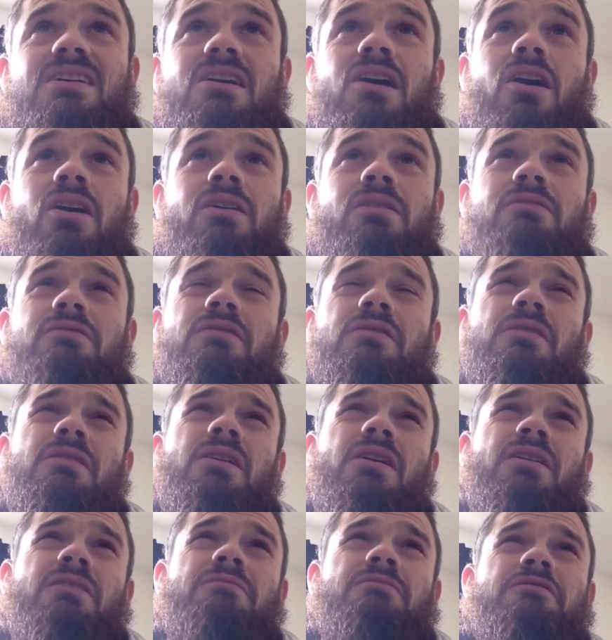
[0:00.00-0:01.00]
I
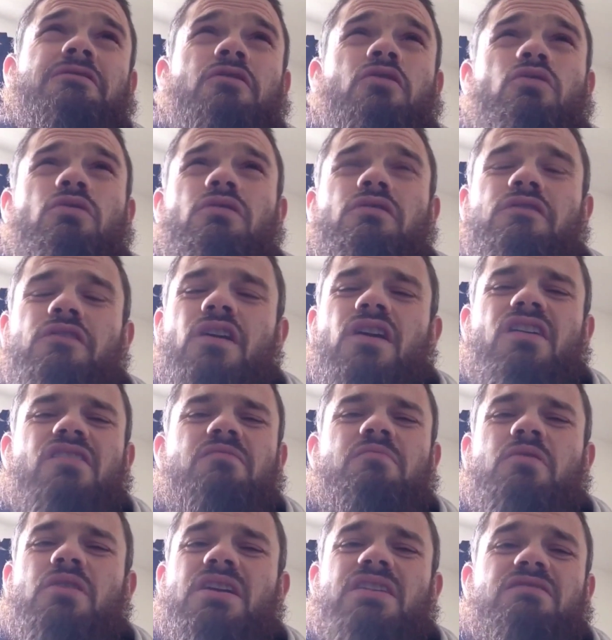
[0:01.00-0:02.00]
like 4 or
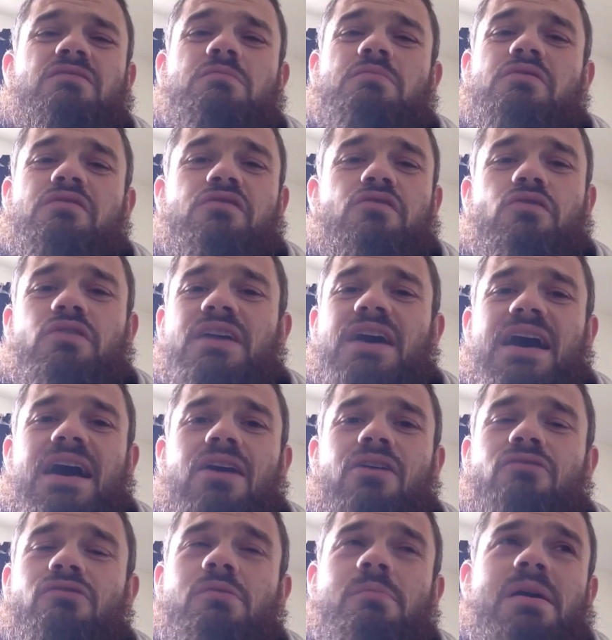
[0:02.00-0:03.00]
5, but even before that,
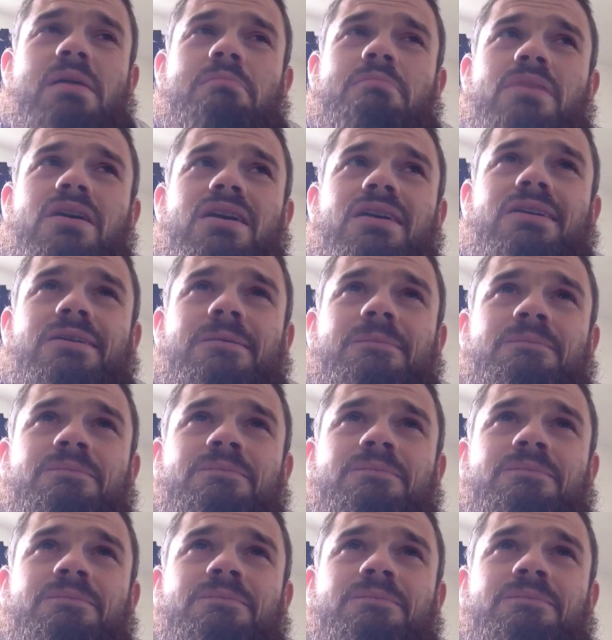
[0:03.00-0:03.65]
I remember